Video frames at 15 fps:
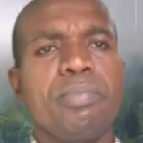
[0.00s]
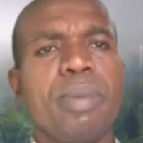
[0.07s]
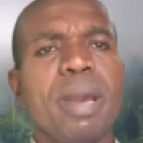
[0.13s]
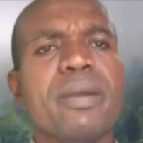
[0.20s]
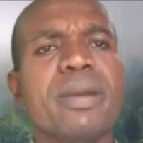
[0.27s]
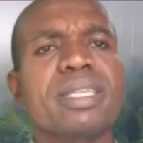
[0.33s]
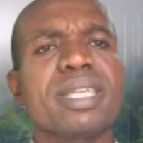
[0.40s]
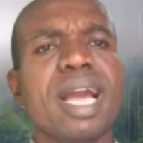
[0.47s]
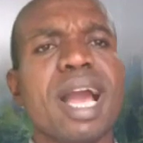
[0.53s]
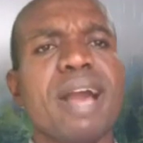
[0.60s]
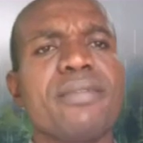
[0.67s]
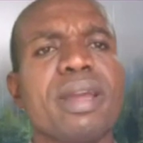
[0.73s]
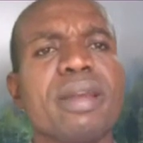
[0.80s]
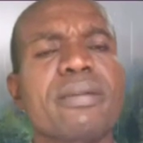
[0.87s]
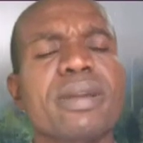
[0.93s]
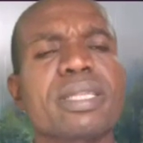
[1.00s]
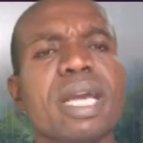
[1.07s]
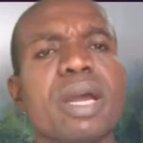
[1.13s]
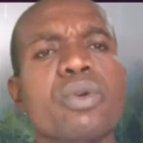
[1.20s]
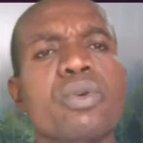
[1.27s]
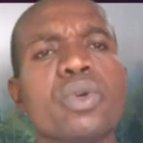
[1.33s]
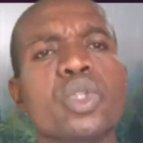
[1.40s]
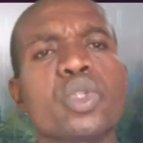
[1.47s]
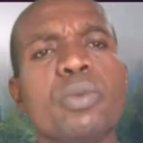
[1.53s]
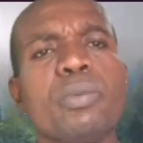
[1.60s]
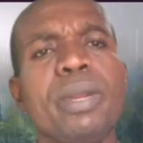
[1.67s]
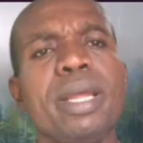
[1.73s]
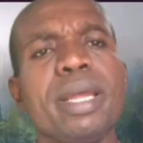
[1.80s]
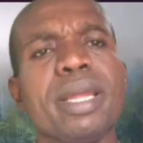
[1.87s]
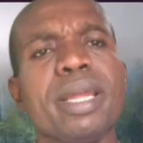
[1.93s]
Parents have a greater role to
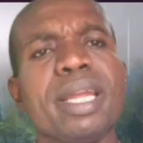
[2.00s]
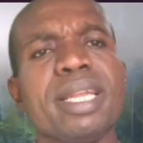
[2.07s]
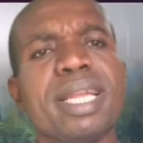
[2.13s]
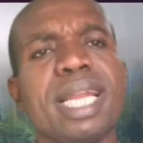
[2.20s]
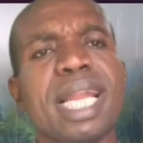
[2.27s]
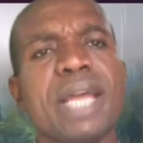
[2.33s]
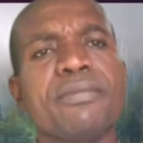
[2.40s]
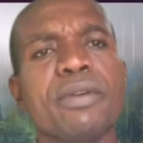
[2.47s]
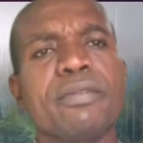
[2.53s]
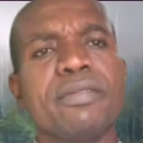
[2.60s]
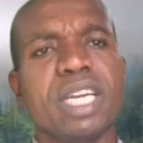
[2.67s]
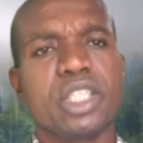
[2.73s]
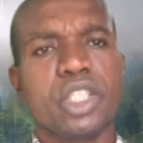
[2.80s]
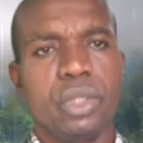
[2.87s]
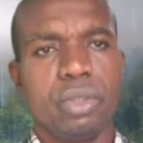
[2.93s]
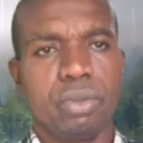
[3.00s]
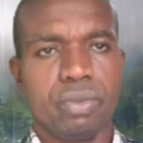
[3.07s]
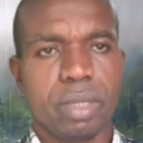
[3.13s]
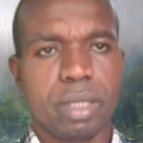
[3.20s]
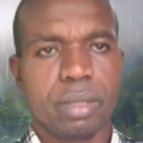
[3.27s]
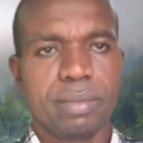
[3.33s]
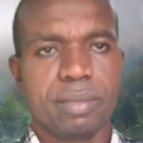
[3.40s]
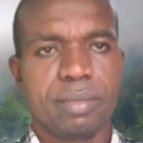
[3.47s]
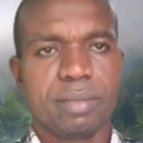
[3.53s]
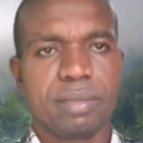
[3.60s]
play in the life of their children.